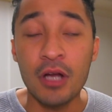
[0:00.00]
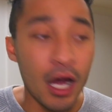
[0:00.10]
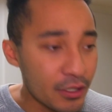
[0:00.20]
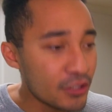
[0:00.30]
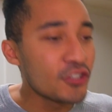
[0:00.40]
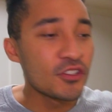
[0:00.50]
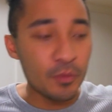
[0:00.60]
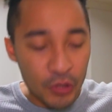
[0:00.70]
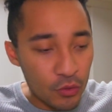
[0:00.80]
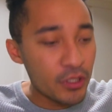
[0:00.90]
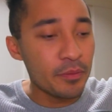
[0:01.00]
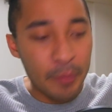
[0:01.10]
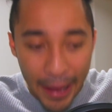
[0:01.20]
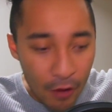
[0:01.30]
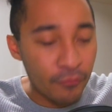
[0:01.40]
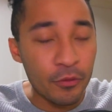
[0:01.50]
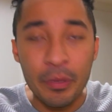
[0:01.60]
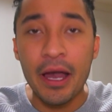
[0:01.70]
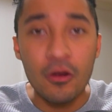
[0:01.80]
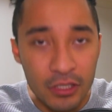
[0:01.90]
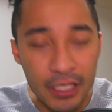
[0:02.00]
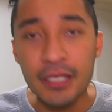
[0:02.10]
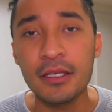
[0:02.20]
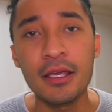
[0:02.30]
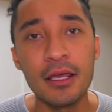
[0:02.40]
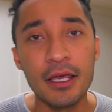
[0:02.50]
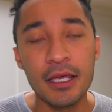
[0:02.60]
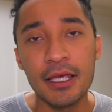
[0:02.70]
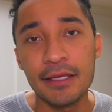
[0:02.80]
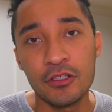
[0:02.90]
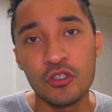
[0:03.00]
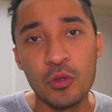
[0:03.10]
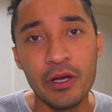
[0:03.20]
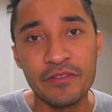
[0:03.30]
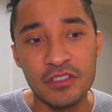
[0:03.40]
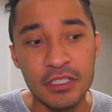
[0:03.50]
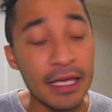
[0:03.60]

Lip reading: undisputed pound for pound king in the UFC.